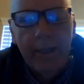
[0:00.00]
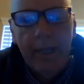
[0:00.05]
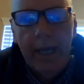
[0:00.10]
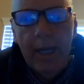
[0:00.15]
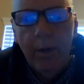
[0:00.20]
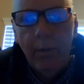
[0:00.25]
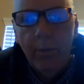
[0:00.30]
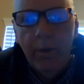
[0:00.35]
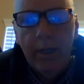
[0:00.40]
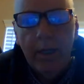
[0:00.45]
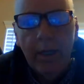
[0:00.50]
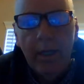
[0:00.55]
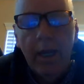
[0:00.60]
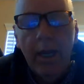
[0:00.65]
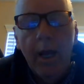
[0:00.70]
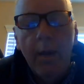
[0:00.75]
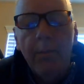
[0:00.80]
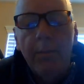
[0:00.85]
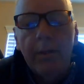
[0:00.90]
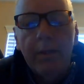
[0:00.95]
you can't win.
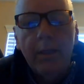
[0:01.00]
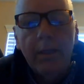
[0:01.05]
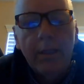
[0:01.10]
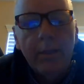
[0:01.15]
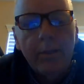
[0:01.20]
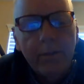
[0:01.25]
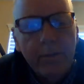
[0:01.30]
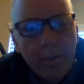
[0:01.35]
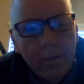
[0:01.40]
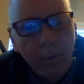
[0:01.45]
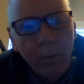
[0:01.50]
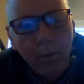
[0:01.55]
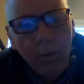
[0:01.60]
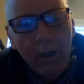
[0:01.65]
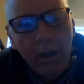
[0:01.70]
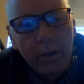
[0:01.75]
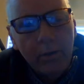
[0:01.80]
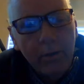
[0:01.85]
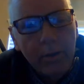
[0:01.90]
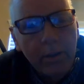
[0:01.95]
But then I started
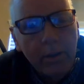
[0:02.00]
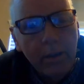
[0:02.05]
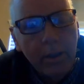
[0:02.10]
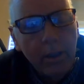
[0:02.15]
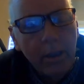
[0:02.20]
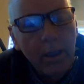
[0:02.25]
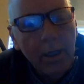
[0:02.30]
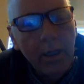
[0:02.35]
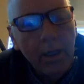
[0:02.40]
watching,